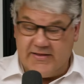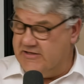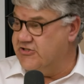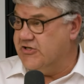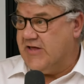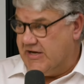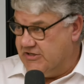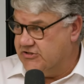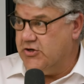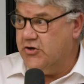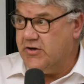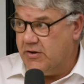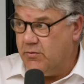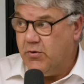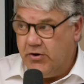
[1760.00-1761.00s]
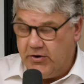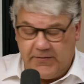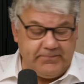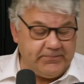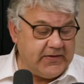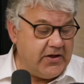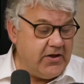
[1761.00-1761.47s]
of this year, they certainly were.
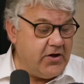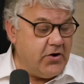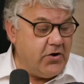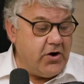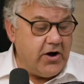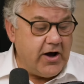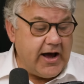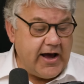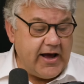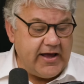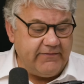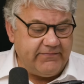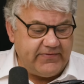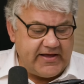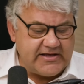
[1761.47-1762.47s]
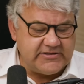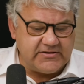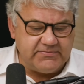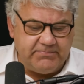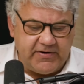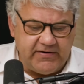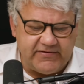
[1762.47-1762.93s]
Yep. If there's a
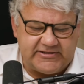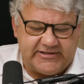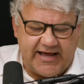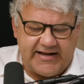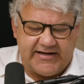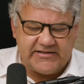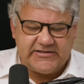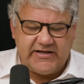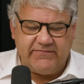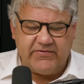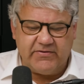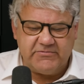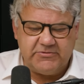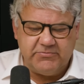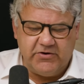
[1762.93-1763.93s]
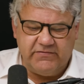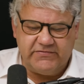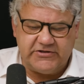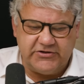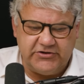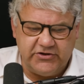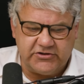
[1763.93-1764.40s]
bit of a tendency for them to move
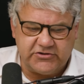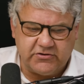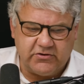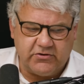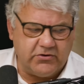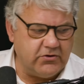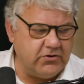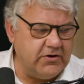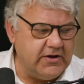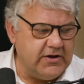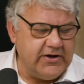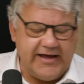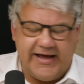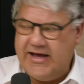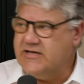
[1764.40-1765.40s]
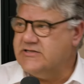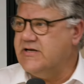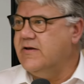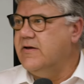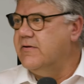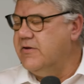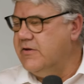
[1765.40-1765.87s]
to neutral or
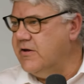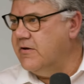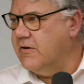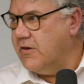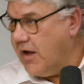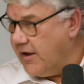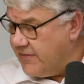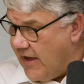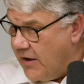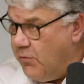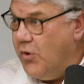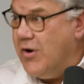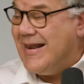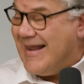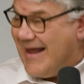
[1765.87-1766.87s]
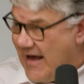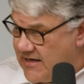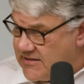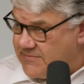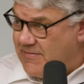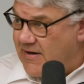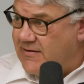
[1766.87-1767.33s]
easing, like they were
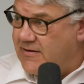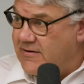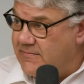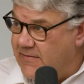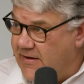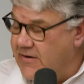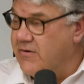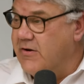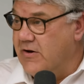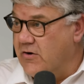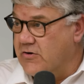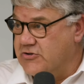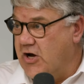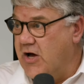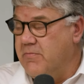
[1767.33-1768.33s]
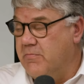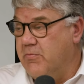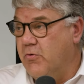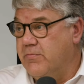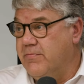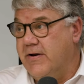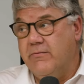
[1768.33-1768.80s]
last month in October
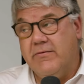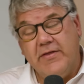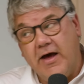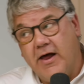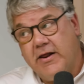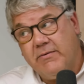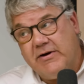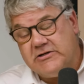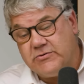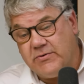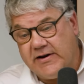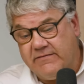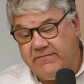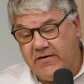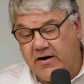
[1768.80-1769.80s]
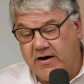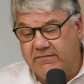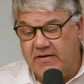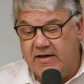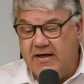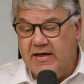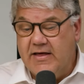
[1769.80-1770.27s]
board meeting when they only went 25,
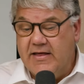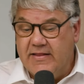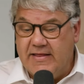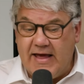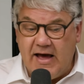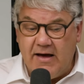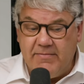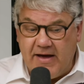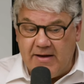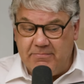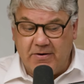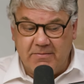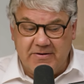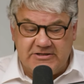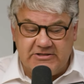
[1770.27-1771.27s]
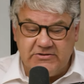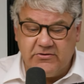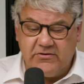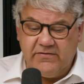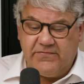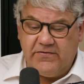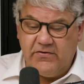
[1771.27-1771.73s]
the RBA probably
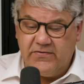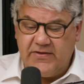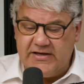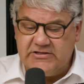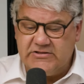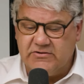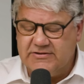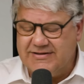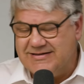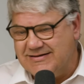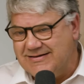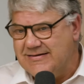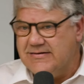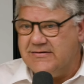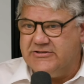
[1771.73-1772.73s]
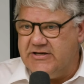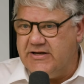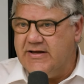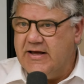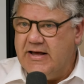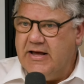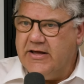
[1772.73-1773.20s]
saw a few of these sorts of things. Oh, gee,
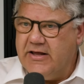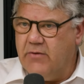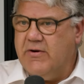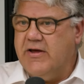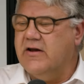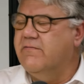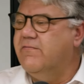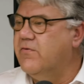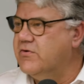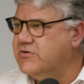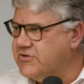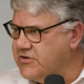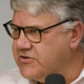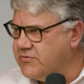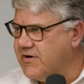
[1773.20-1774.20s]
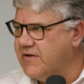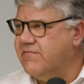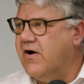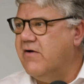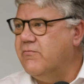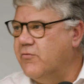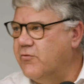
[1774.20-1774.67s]
yeah, we can afford to do
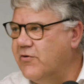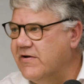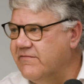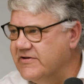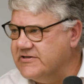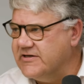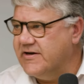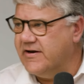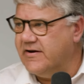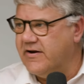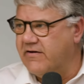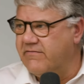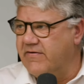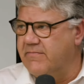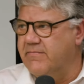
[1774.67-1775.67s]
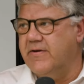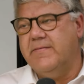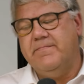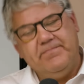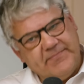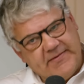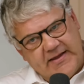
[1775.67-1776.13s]
25 and we'll revisit it in November.
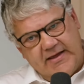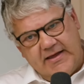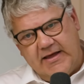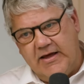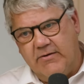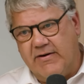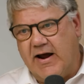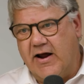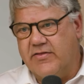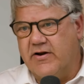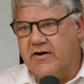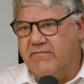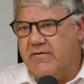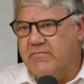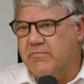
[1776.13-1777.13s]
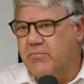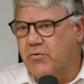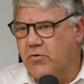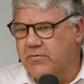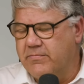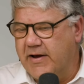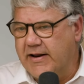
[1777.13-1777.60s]
here we are at the November
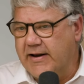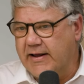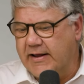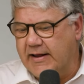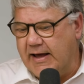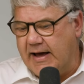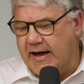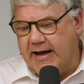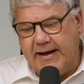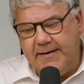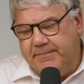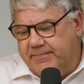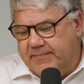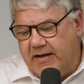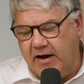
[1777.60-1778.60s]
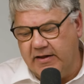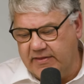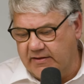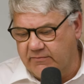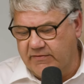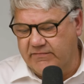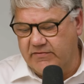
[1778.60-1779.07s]
board meeting. I
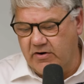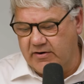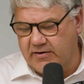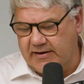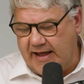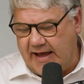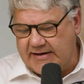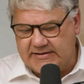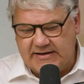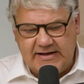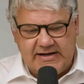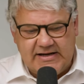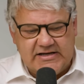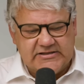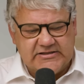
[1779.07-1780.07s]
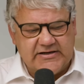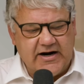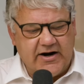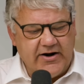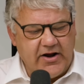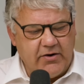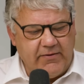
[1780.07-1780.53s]
think we've got that
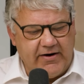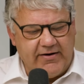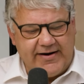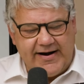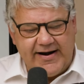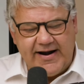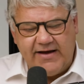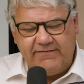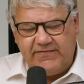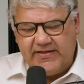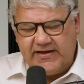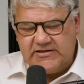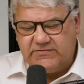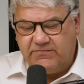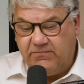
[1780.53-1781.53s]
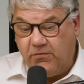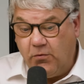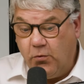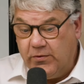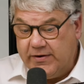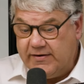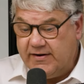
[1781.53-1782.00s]
scenario where enough of these
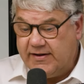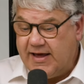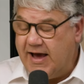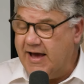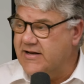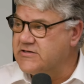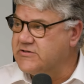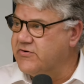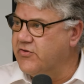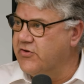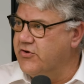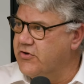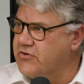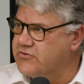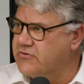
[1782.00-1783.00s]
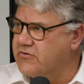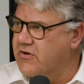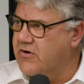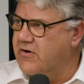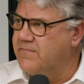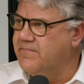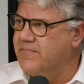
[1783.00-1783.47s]
forward indicators are in the neutral
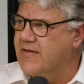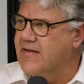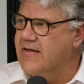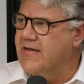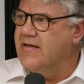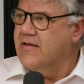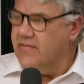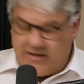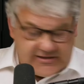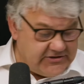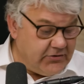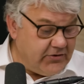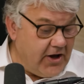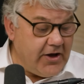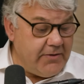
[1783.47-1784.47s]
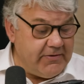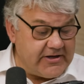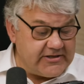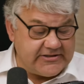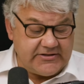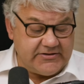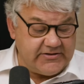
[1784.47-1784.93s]
column. They still go
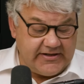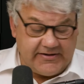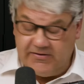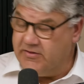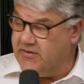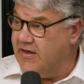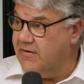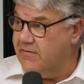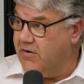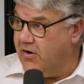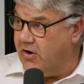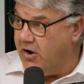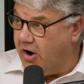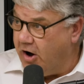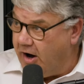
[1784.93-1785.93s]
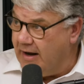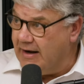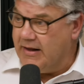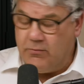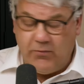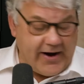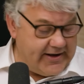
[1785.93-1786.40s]
because the
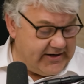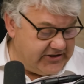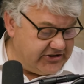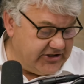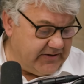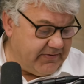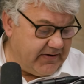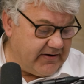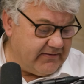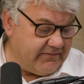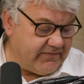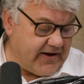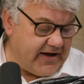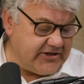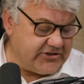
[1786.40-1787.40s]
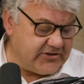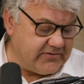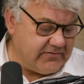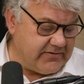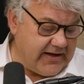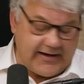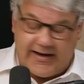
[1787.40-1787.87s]
highly weighted GDP and
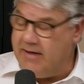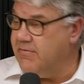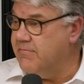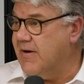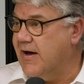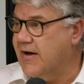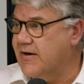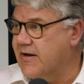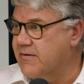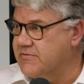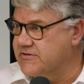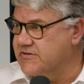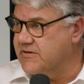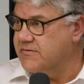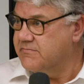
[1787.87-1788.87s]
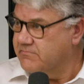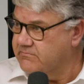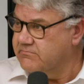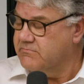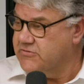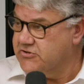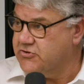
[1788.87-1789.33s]
inflation and labour market numbers are
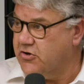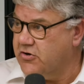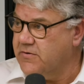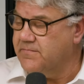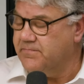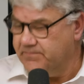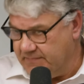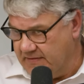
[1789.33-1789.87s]
strong.